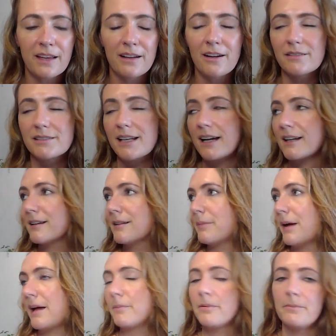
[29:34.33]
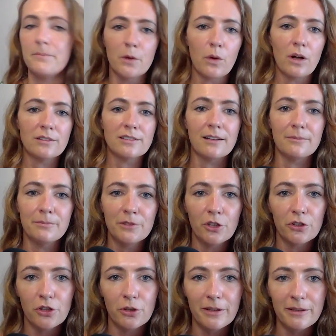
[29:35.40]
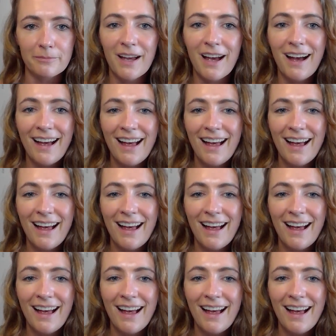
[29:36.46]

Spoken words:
And I was like, babe, well done. You're human.